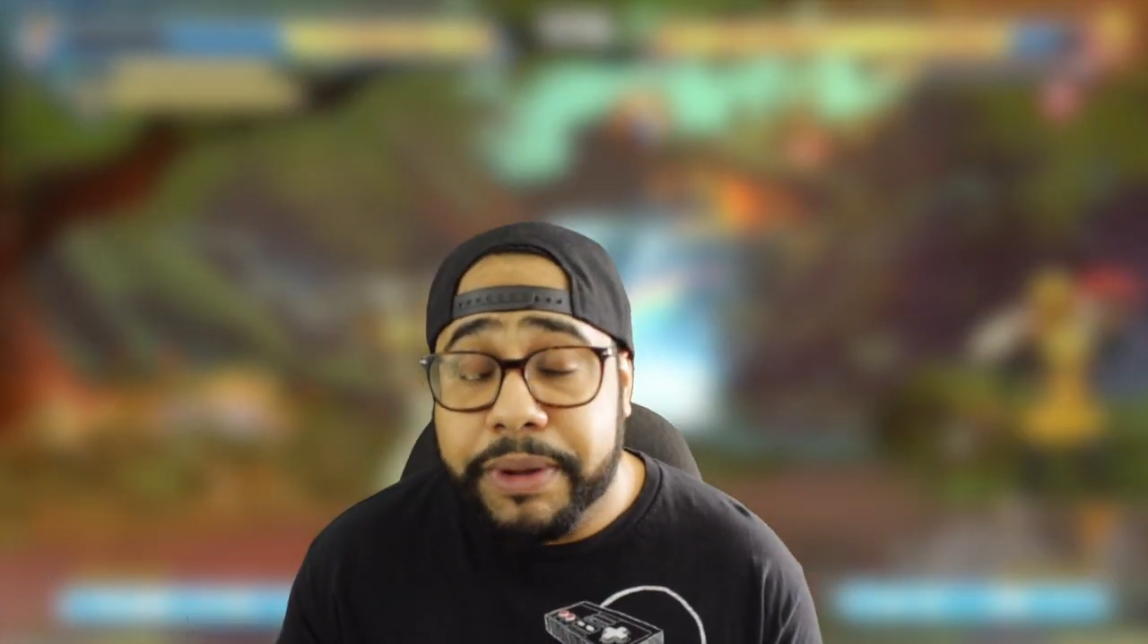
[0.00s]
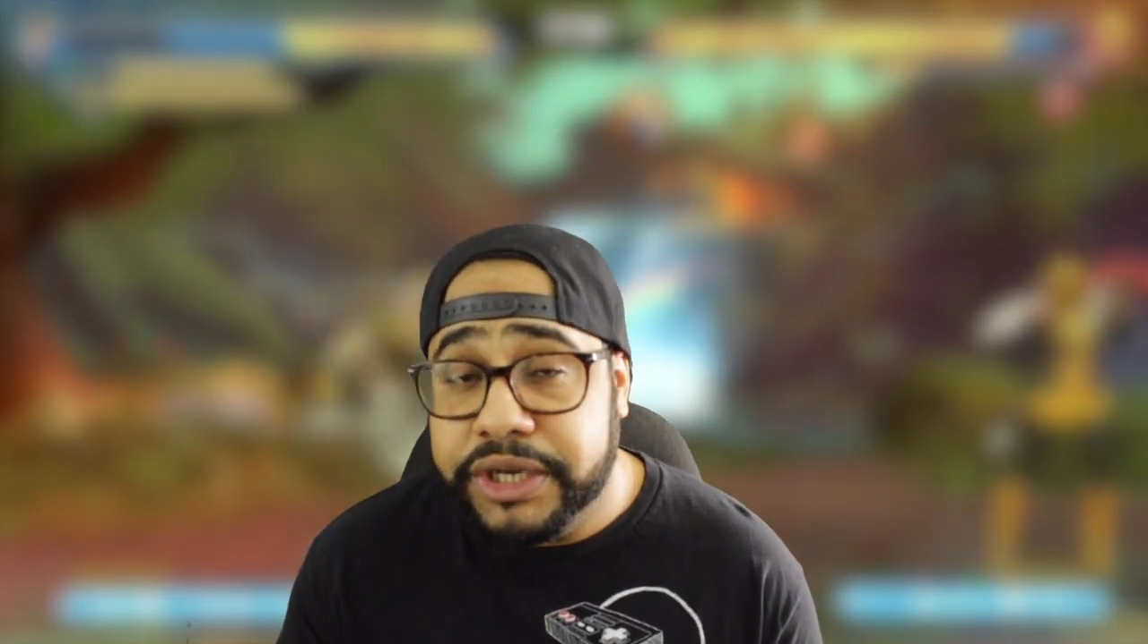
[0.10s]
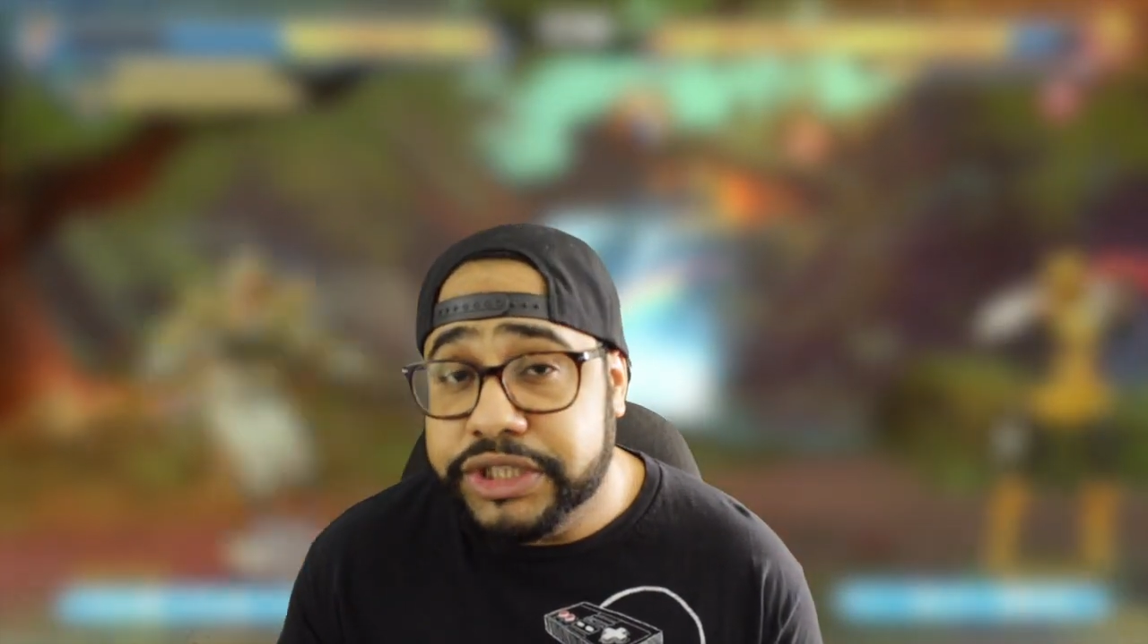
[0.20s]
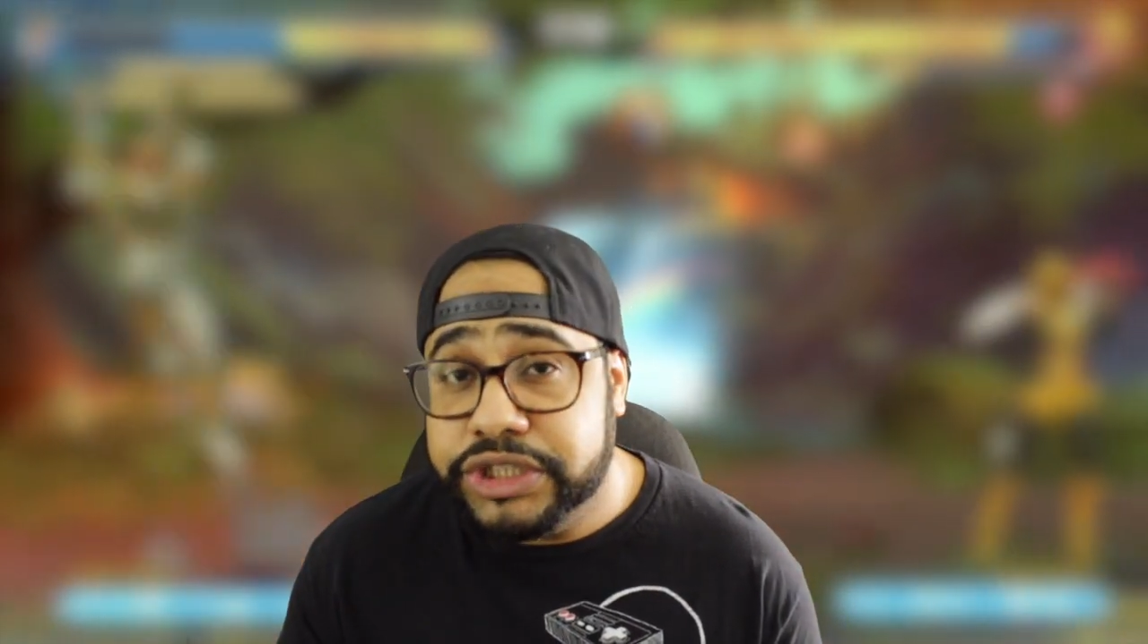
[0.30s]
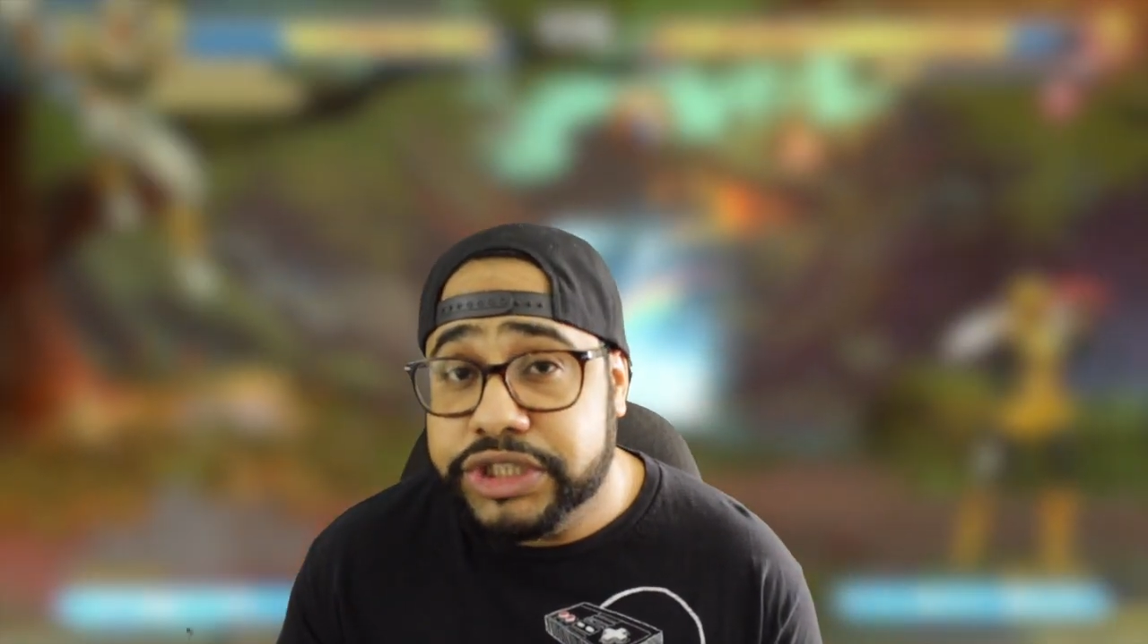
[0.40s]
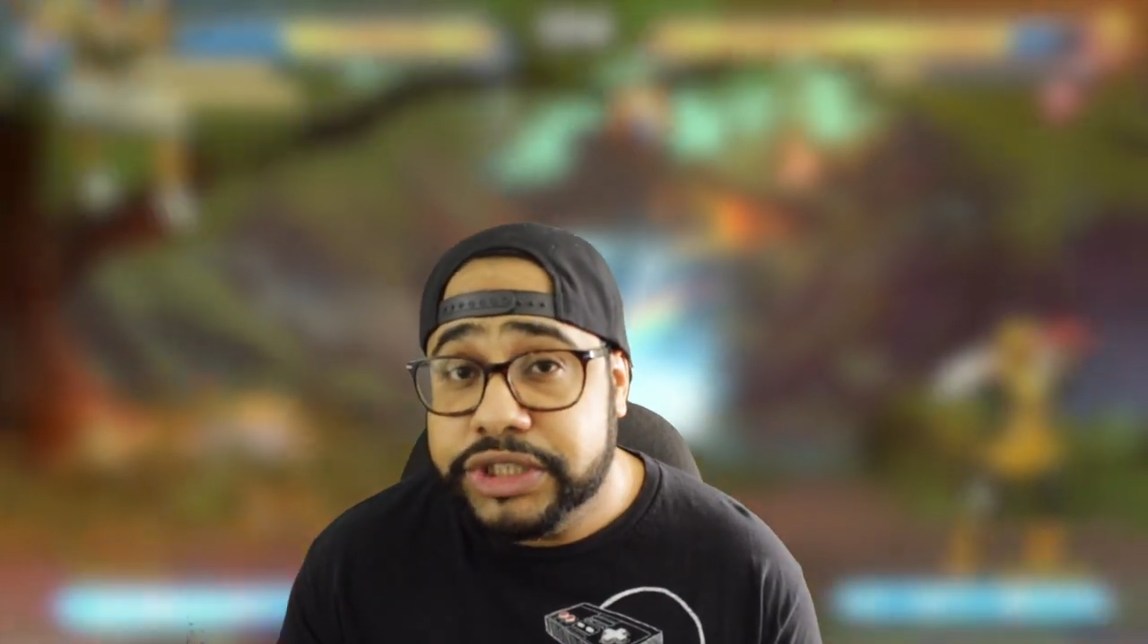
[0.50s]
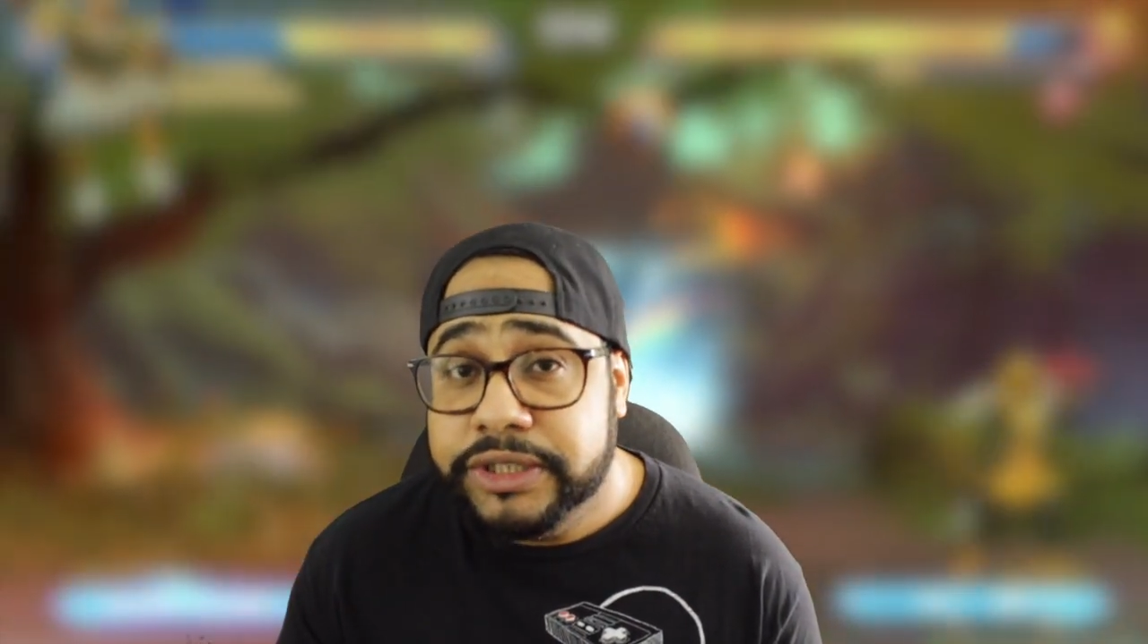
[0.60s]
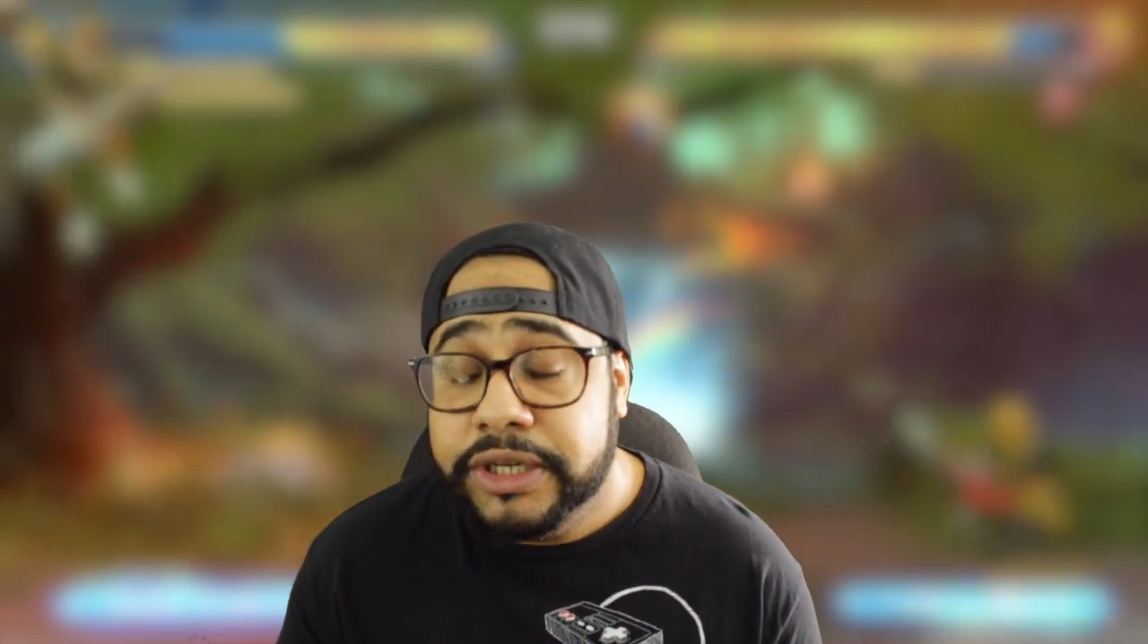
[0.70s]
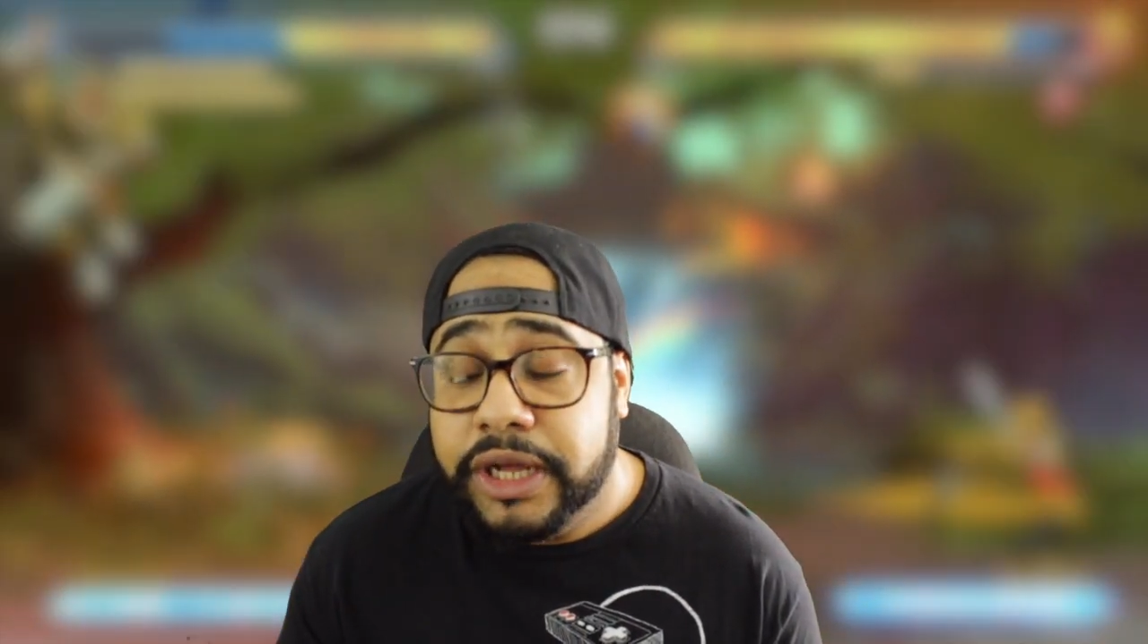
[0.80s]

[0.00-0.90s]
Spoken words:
punish